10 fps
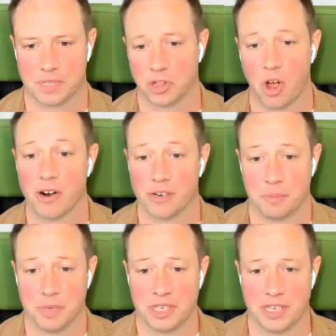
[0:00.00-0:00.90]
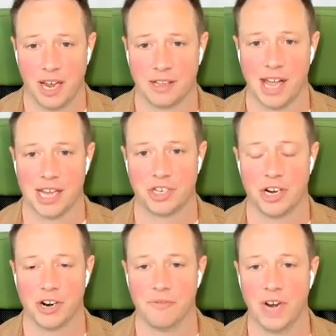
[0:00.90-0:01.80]
large mistake last
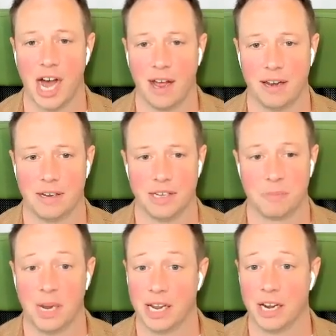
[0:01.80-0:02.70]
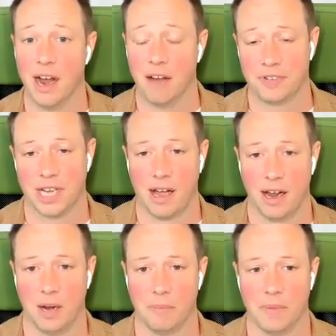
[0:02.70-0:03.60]
year of not spending enough
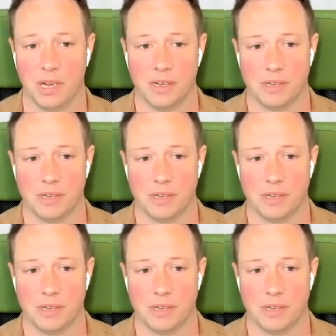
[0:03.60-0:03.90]
time